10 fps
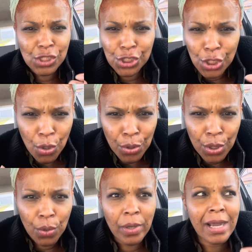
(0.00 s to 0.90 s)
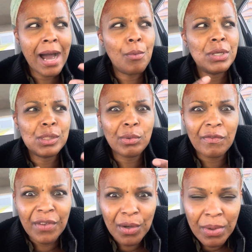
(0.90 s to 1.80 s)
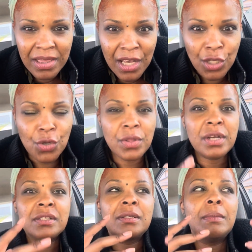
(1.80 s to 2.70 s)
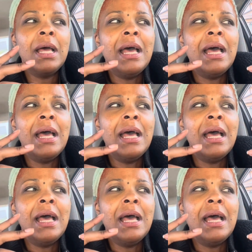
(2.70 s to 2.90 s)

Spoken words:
to show you and God wants to reveal within you. There's a